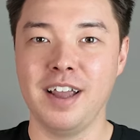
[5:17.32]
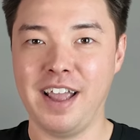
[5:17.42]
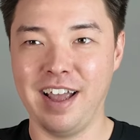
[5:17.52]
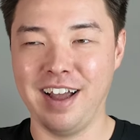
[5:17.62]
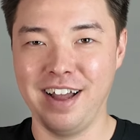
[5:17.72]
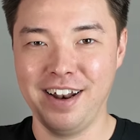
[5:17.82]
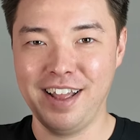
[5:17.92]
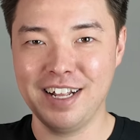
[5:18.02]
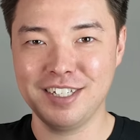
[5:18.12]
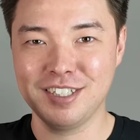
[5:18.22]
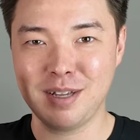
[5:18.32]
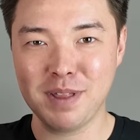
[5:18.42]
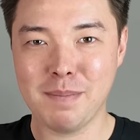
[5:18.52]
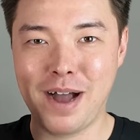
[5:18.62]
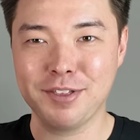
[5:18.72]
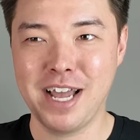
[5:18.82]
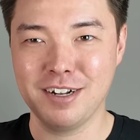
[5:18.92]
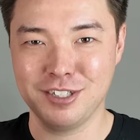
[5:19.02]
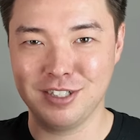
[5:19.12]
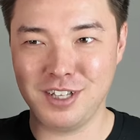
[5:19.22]
And something about
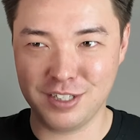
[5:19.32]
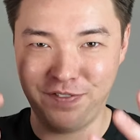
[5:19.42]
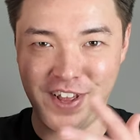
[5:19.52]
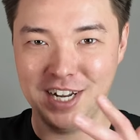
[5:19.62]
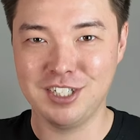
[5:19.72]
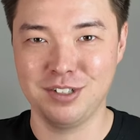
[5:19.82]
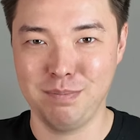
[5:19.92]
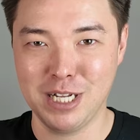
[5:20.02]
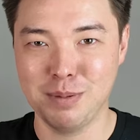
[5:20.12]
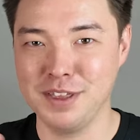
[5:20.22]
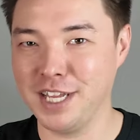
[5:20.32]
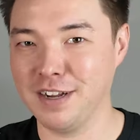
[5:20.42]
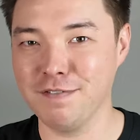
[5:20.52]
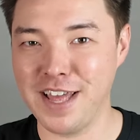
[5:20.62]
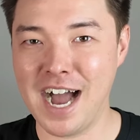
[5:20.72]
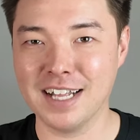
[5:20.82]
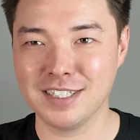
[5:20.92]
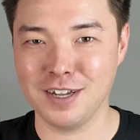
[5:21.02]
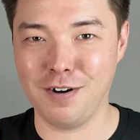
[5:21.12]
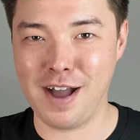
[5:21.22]
that, just this finish makes me think of that.
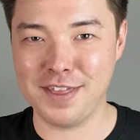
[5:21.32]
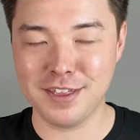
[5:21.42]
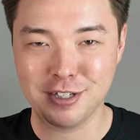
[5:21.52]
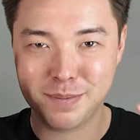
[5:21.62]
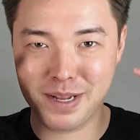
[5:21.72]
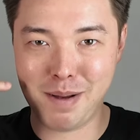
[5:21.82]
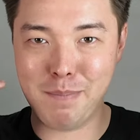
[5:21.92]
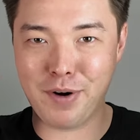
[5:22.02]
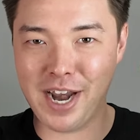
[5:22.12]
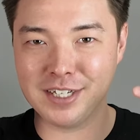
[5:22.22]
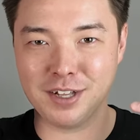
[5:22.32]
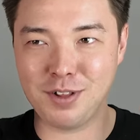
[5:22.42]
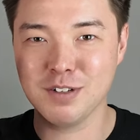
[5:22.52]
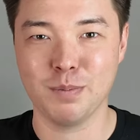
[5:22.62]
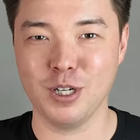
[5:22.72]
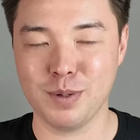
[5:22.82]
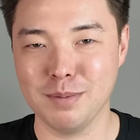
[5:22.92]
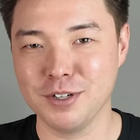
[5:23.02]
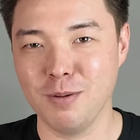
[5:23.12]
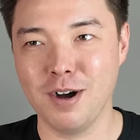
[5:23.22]
So I think there's something in my brain, because I love
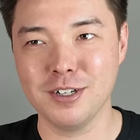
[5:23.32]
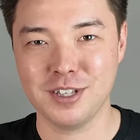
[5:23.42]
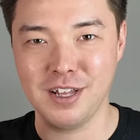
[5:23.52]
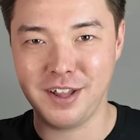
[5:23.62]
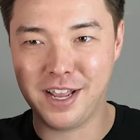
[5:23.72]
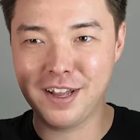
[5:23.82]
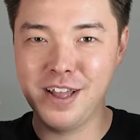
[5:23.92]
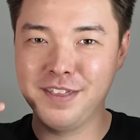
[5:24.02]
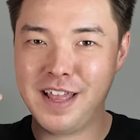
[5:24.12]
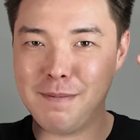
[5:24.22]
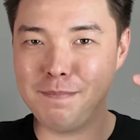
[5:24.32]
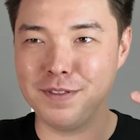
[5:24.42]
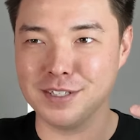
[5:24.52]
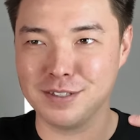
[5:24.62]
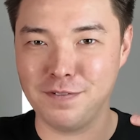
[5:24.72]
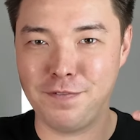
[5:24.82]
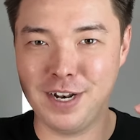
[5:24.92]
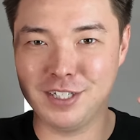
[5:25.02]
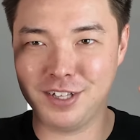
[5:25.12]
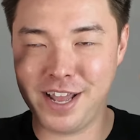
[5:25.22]
SpongeBob so much, that this
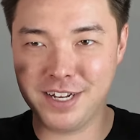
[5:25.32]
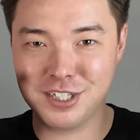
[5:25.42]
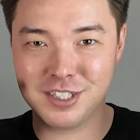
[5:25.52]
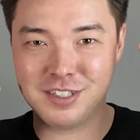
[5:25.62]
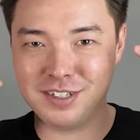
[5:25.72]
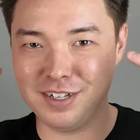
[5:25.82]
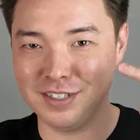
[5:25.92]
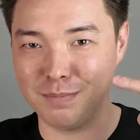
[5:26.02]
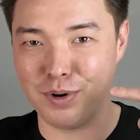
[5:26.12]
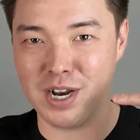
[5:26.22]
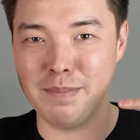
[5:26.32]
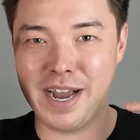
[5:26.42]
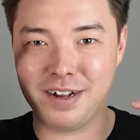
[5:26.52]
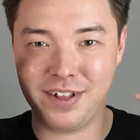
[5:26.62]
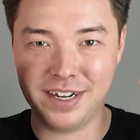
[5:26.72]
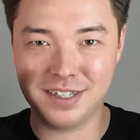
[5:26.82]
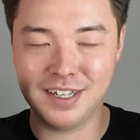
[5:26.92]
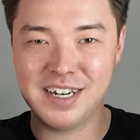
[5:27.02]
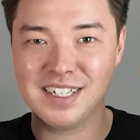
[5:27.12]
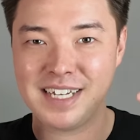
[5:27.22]
finish like just is bringing back like
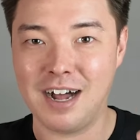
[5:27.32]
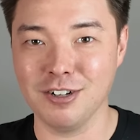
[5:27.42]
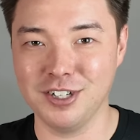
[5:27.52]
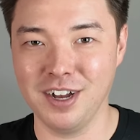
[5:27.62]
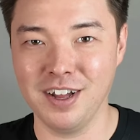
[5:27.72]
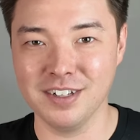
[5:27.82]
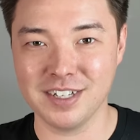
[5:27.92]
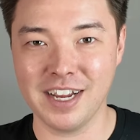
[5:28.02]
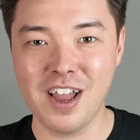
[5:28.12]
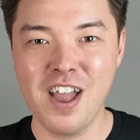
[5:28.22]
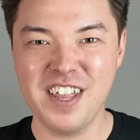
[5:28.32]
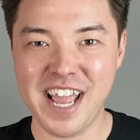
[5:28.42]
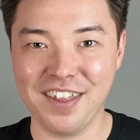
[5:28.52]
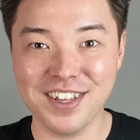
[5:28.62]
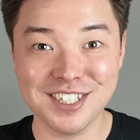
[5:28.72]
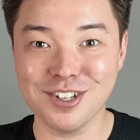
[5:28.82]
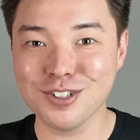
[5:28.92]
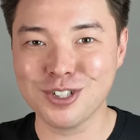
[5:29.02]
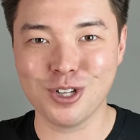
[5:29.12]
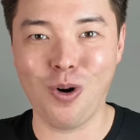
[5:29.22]
the nostalgia, and it's like, yeah, this is
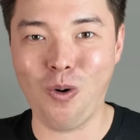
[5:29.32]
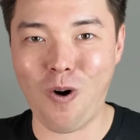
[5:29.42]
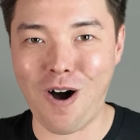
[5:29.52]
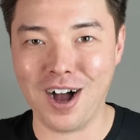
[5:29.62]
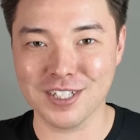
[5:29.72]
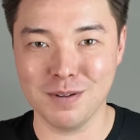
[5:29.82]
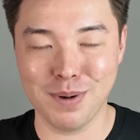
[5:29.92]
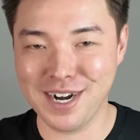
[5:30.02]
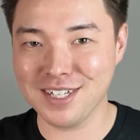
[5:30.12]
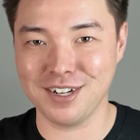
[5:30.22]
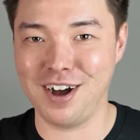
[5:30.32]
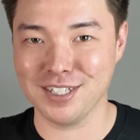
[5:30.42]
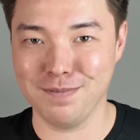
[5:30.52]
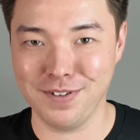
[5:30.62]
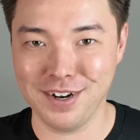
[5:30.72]
so awesome. But it is an awesome